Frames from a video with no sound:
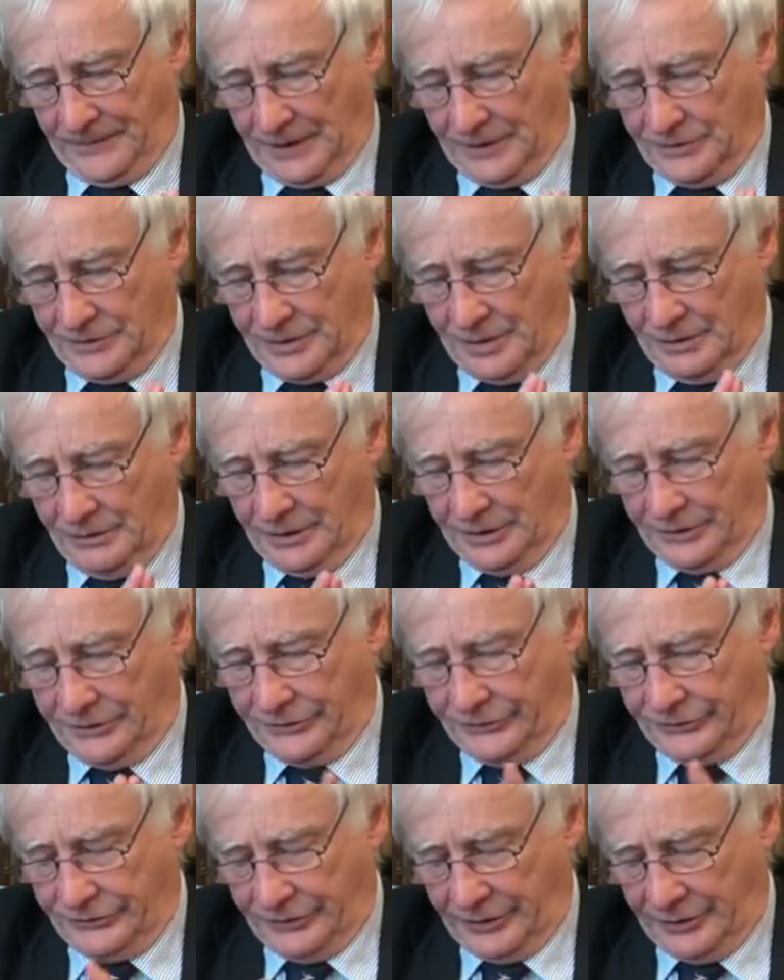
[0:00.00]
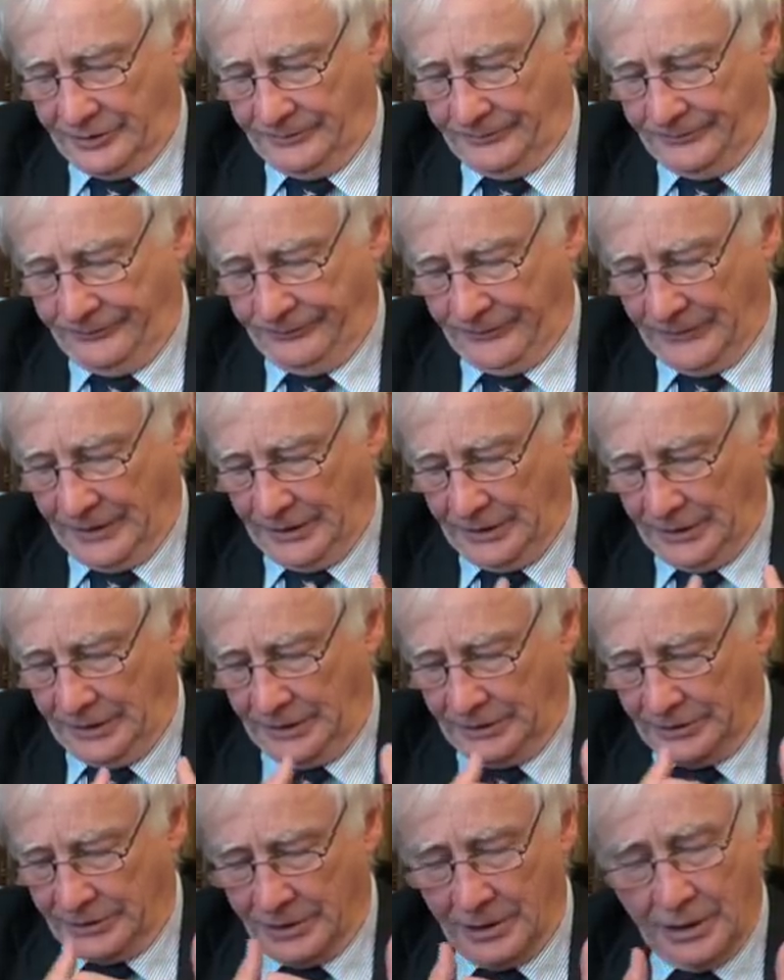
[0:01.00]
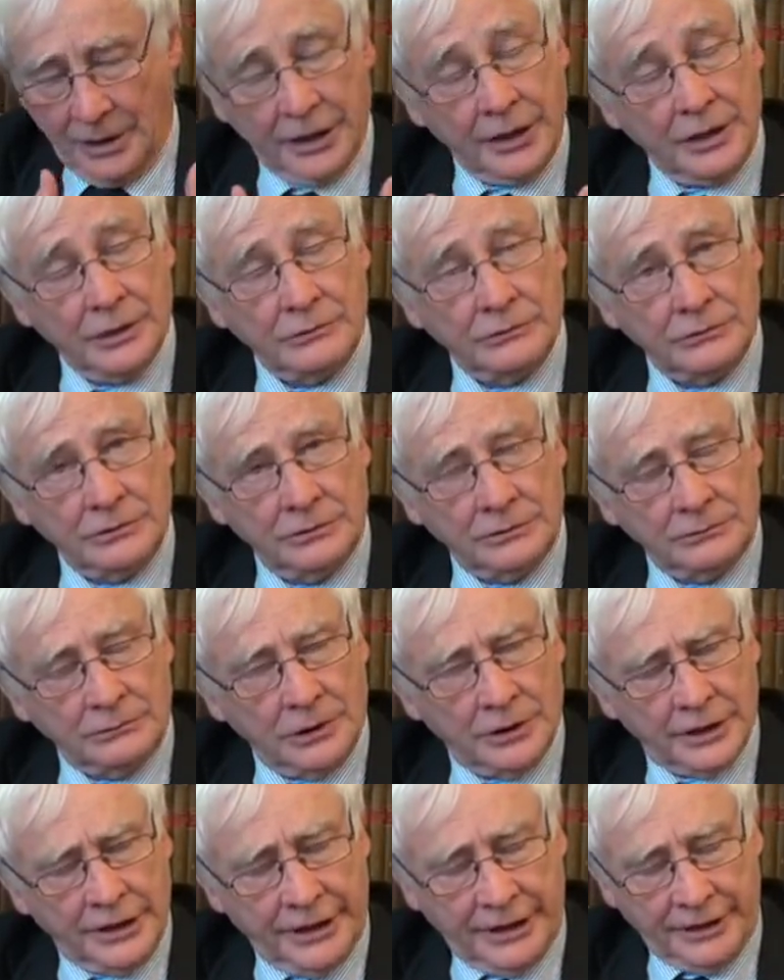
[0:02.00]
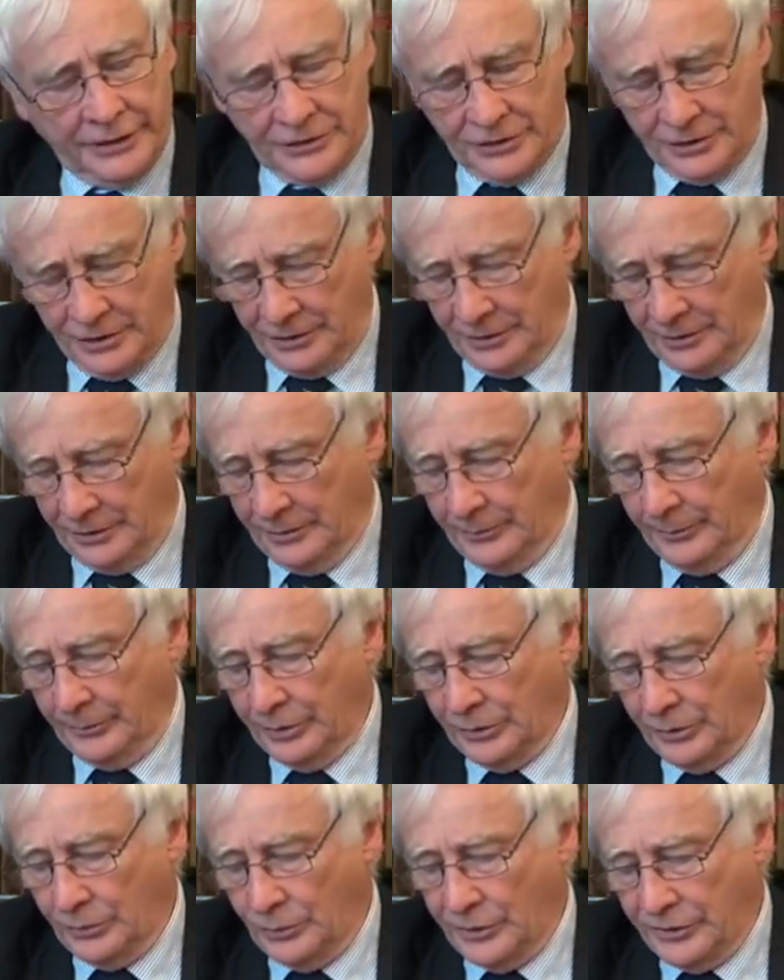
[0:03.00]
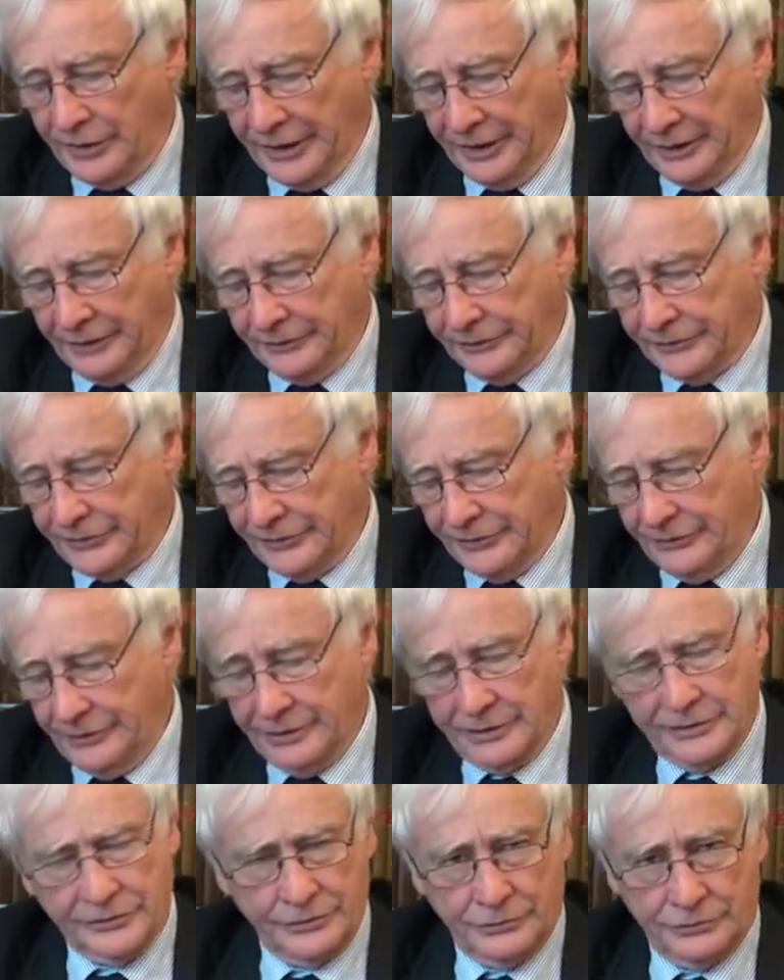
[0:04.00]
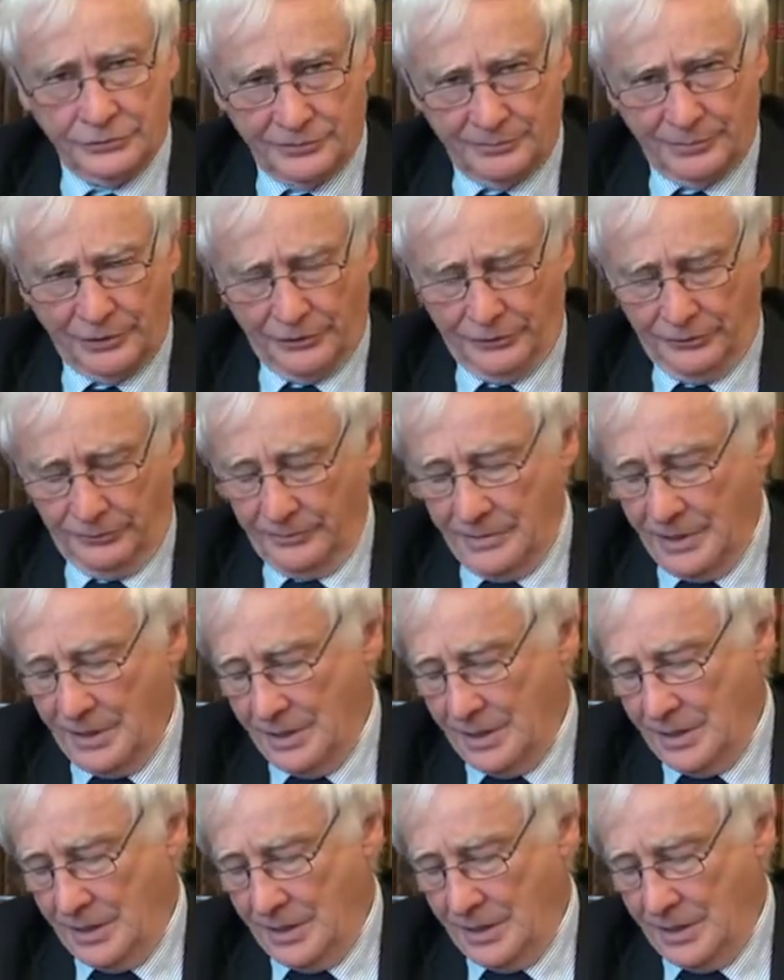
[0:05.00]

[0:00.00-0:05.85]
So it's like a rocket engine, but without the exhaust plume.